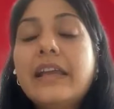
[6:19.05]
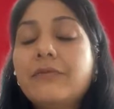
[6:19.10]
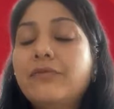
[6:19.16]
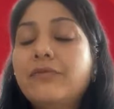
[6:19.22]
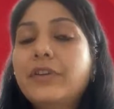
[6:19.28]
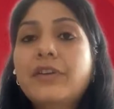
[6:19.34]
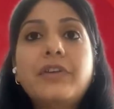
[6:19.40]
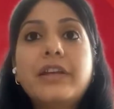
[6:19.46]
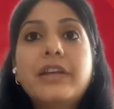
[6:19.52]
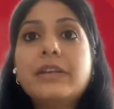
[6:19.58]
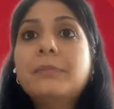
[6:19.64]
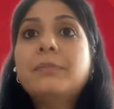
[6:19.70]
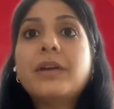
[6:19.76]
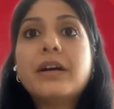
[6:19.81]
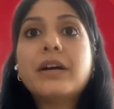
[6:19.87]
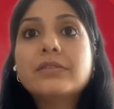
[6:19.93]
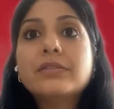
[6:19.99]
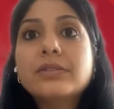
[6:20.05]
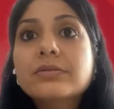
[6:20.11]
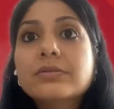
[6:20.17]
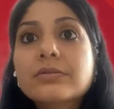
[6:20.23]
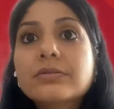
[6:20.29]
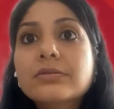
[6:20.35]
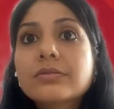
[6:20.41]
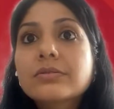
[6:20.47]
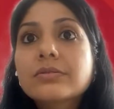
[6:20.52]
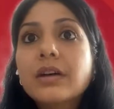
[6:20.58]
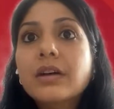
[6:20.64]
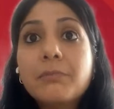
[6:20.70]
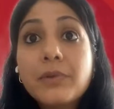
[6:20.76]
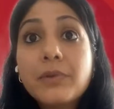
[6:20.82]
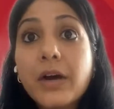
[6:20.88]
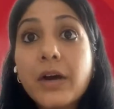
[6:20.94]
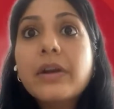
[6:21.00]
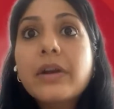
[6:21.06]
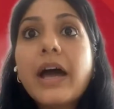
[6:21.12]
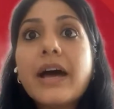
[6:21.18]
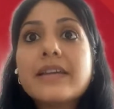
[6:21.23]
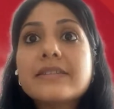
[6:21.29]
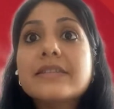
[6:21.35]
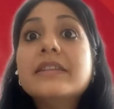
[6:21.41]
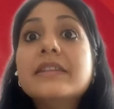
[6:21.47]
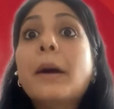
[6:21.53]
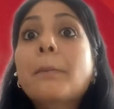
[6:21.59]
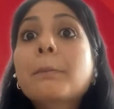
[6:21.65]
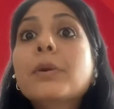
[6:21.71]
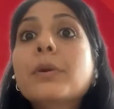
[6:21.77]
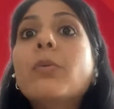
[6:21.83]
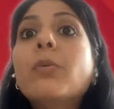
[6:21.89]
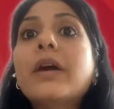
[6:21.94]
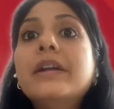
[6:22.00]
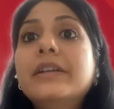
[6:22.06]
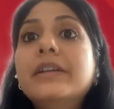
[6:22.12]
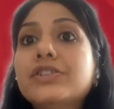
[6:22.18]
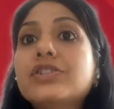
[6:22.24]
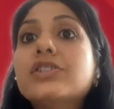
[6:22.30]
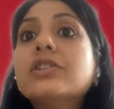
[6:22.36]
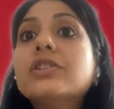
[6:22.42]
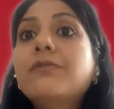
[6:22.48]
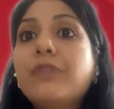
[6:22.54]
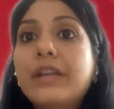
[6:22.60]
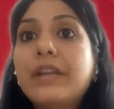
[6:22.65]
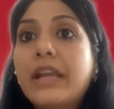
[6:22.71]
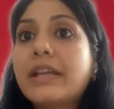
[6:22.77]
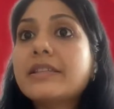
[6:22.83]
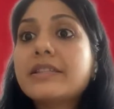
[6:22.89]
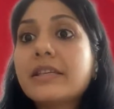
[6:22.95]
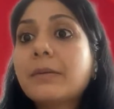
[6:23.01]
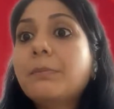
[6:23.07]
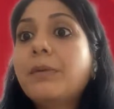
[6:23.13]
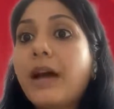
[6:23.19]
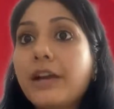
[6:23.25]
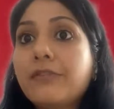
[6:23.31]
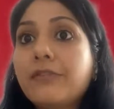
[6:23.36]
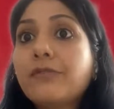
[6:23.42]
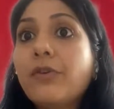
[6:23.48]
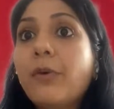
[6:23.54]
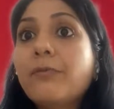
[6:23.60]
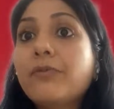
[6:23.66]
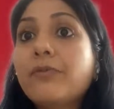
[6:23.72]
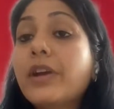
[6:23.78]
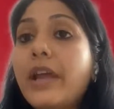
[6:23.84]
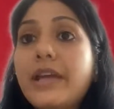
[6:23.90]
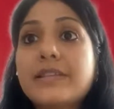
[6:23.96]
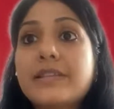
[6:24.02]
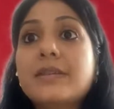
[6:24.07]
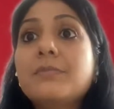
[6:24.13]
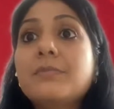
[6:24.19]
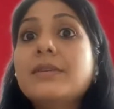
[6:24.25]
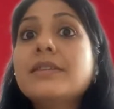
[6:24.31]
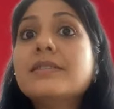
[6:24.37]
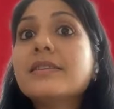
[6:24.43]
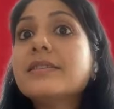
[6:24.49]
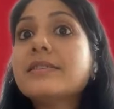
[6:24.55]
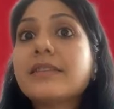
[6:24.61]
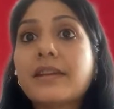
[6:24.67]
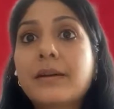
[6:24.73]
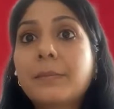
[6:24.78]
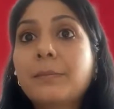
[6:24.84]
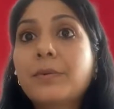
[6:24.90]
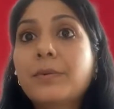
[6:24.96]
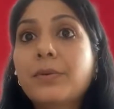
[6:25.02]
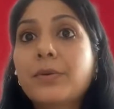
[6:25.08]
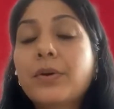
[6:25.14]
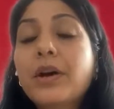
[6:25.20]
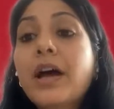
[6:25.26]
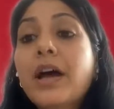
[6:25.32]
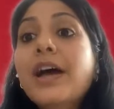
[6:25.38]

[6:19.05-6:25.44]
we are very proud as the number one digital financing platform for SMEs in Singapore.